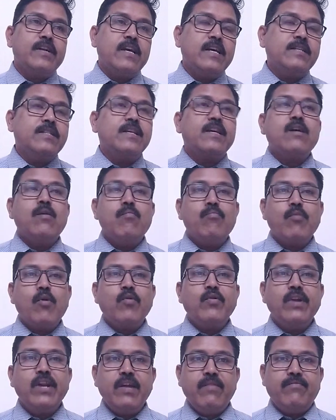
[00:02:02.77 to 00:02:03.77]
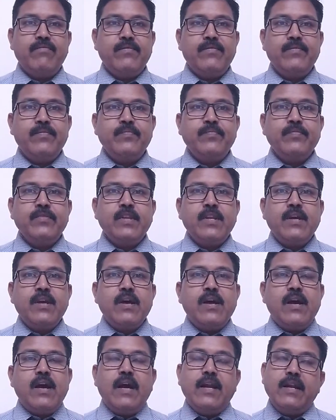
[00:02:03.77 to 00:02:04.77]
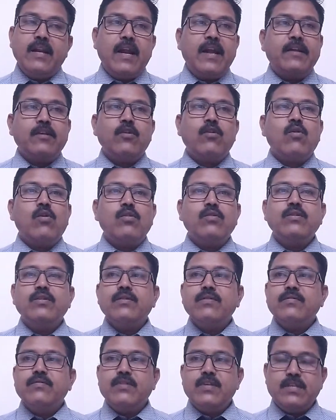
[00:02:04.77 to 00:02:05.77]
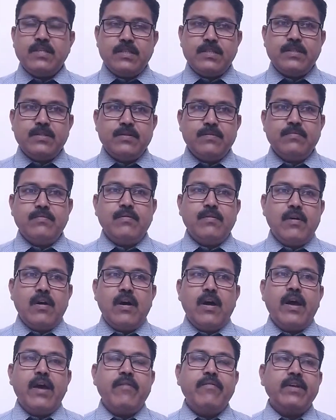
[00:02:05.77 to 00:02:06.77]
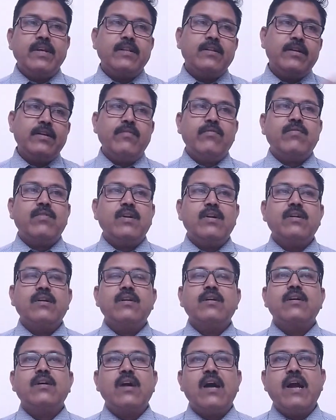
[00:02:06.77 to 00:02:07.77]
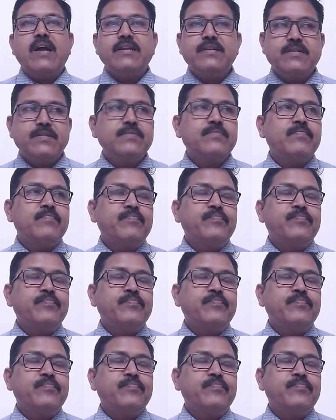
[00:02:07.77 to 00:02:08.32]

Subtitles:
as the compound leaf. And later on, these having the different kinds.